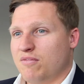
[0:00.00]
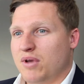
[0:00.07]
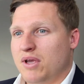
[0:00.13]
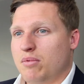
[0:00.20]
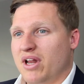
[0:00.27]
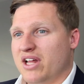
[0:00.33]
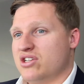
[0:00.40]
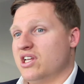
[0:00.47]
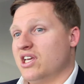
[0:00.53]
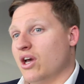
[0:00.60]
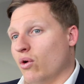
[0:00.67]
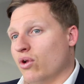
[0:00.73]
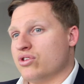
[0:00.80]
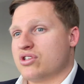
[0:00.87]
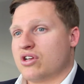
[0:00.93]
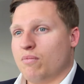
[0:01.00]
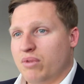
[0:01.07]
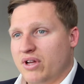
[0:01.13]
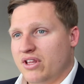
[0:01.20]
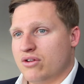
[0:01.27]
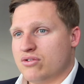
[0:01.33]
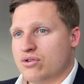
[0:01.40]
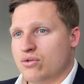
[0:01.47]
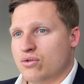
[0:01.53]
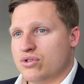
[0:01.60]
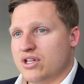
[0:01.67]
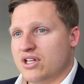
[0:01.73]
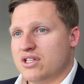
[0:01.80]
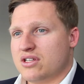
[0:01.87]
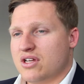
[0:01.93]
of people actually go on to complete those
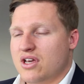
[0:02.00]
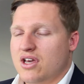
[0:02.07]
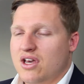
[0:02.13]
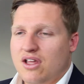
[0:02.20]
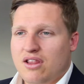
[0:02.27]
courses.